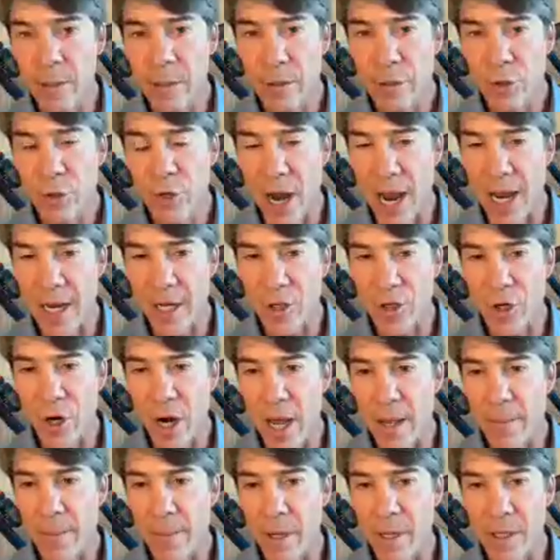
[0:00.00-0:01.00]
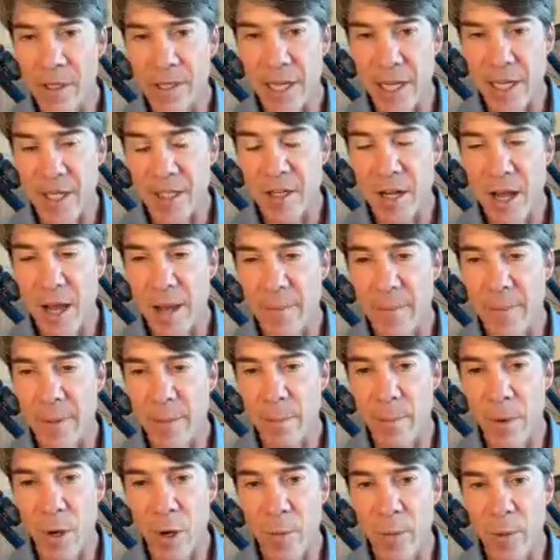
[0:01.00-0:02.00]
drag and drop on desktop and
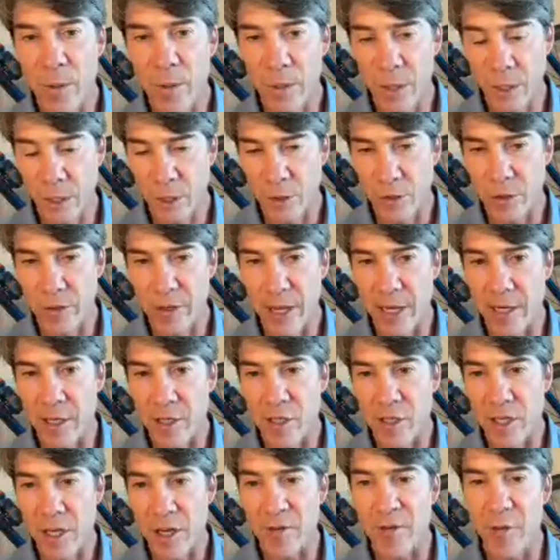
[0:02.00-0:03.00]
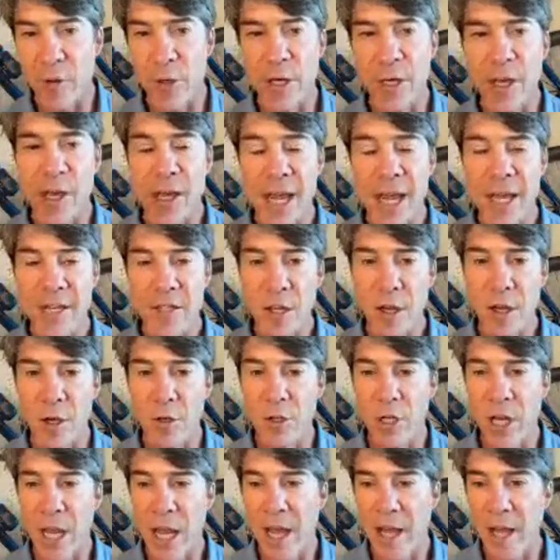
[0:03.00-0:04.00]
mobile. You can do that yourself, or you can ask
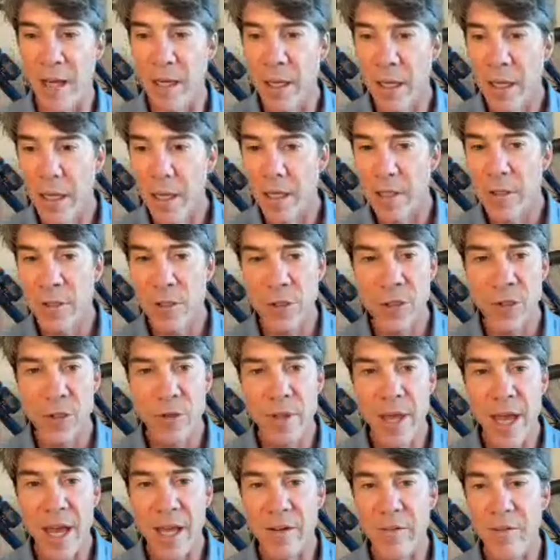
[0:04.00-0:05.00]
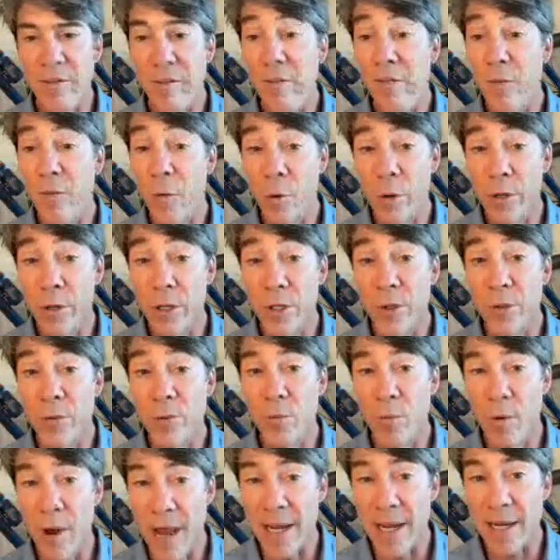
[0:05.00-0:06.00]
CoachCat to do that for you
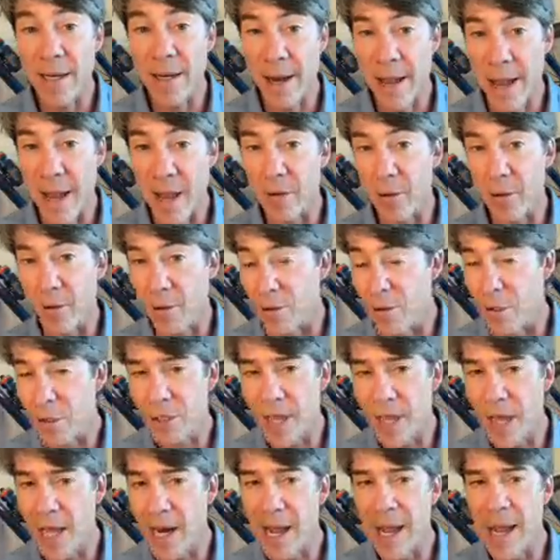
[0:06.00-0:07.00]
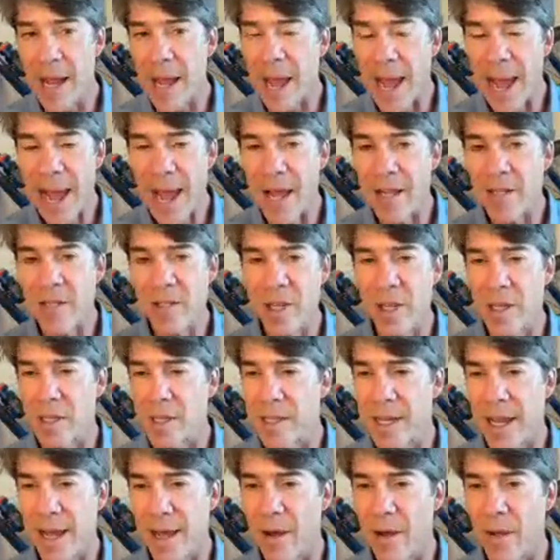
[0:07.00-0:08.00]
right now. You just got to ask and
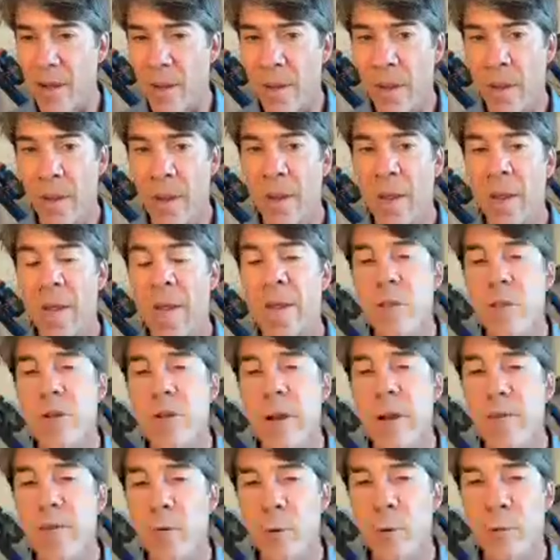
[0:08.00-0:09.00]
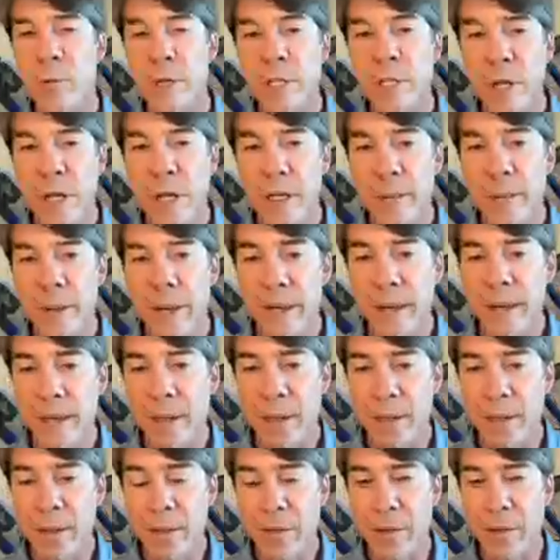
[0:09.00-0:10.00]
tell. So, everyone, we talk about
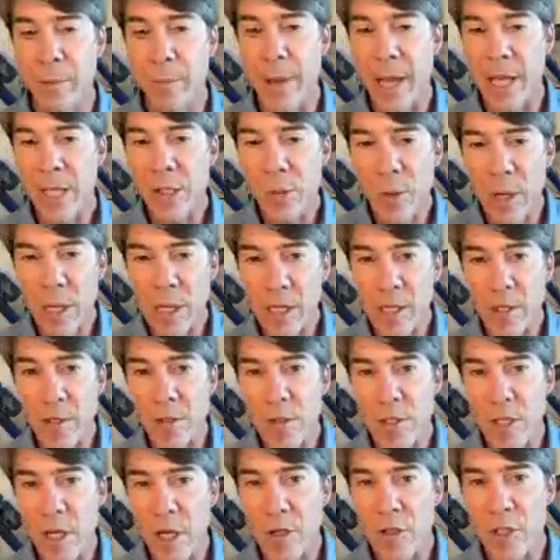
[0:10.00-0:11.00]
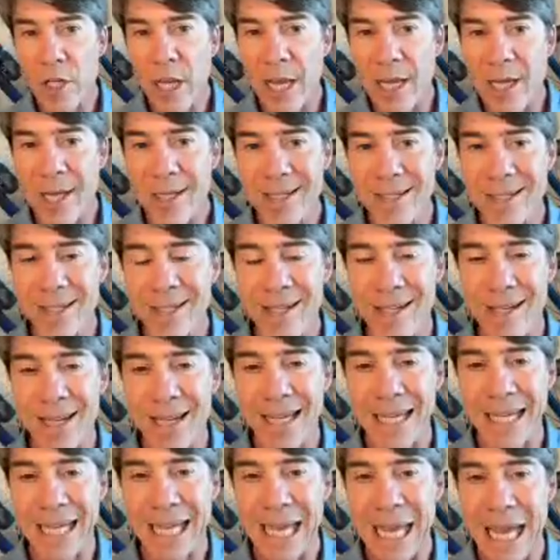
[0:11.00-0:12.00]
the best way to use Cat is to
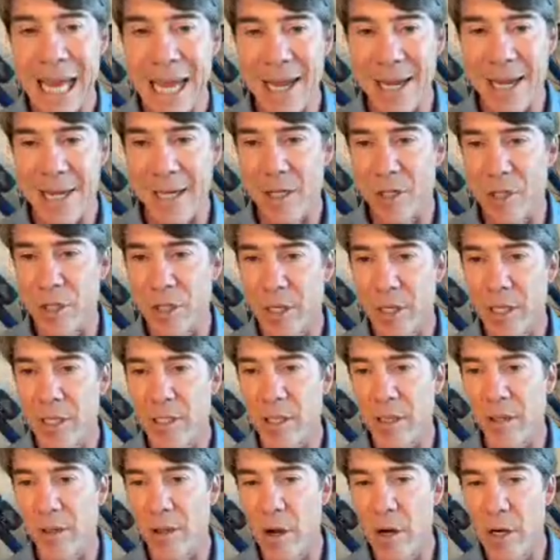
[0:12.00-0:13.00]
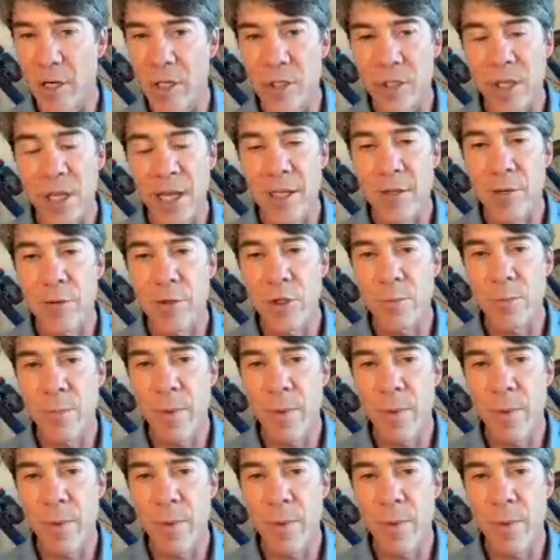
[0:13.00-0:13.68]
engage. It's a large language